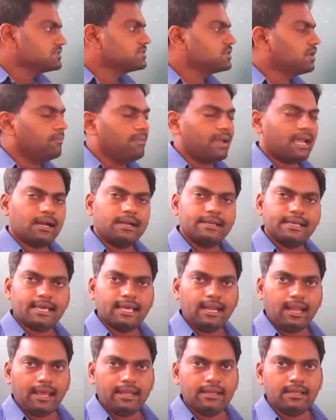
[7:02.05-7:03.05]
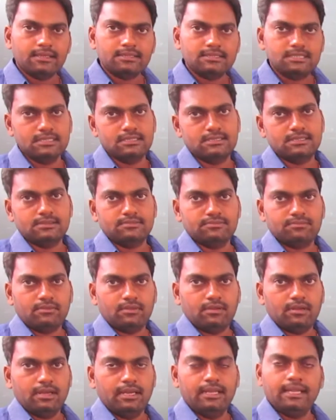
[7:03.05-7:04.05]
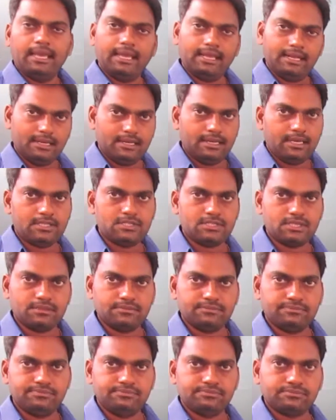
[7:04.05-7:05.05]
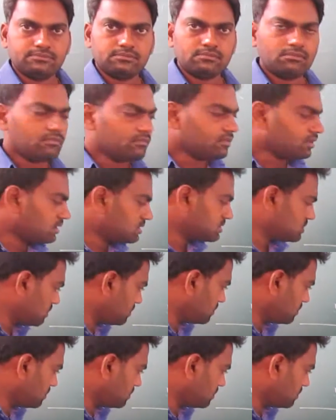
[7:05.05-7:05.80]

so mechanical energies in a nature. So